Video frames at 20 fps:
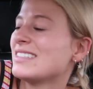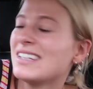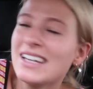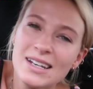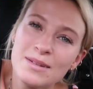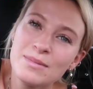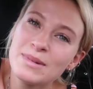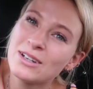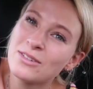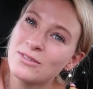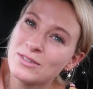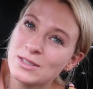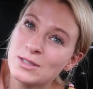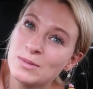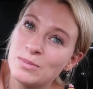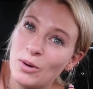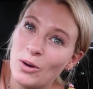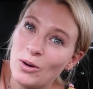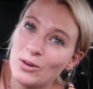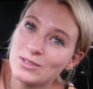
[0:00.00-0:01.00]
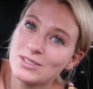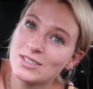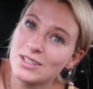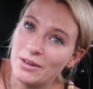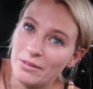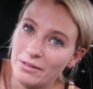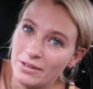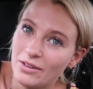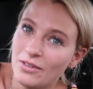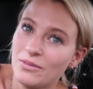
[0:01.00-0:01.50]
get a bit of a spot
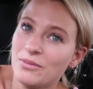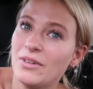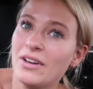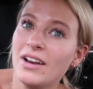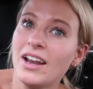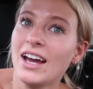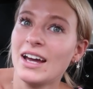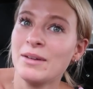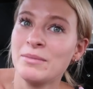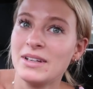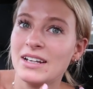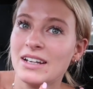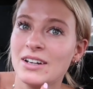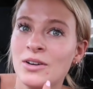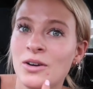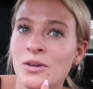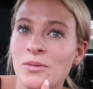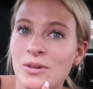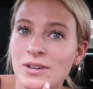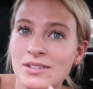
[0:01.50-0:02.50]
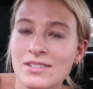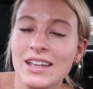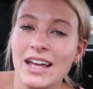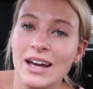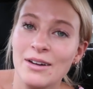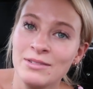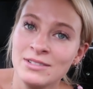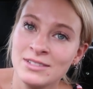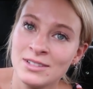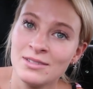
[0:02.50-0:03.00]
going on. And I mean, I got one
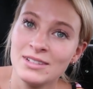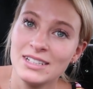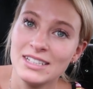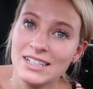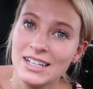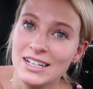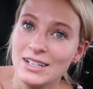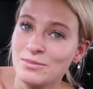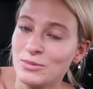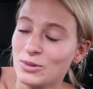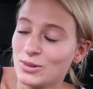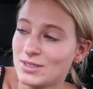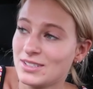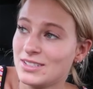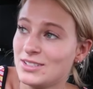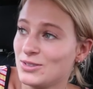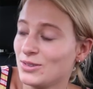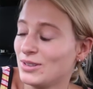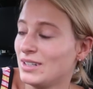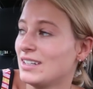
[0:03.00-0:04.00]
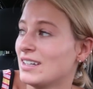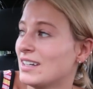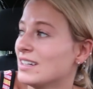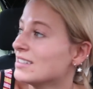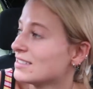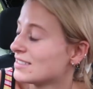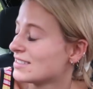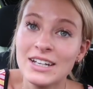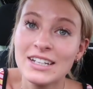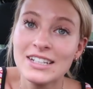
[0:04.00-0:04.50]
there, we don't need any more to join
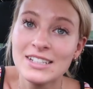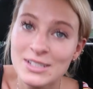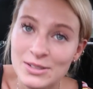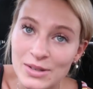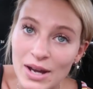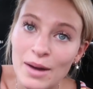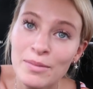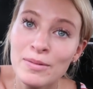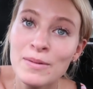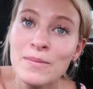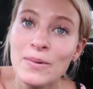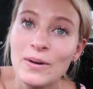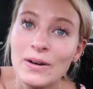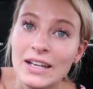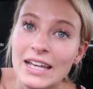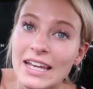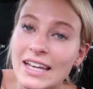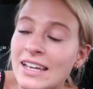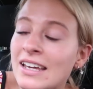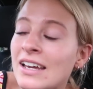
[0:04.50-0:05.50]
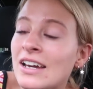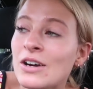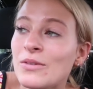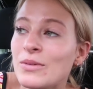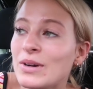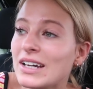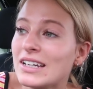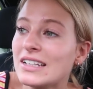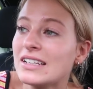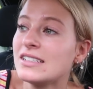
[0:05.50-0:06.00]
us. We're gonna do upper body,
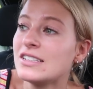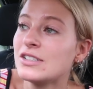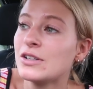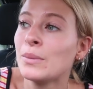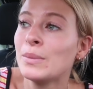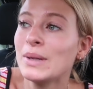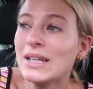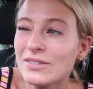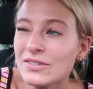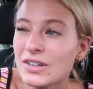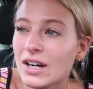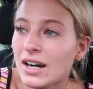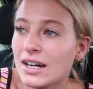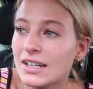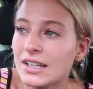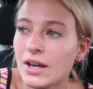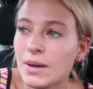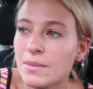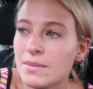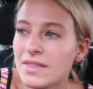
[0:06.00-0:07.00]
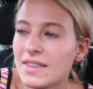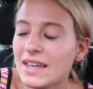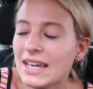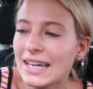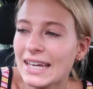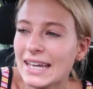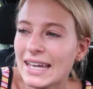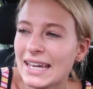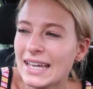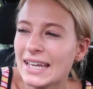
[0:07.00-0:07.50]
we're gonna do a bit of cardio. I'm
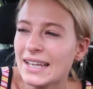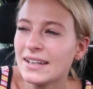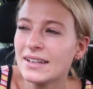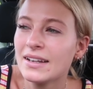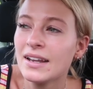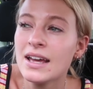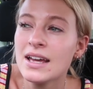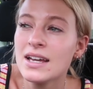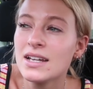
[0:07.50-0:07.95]
thinking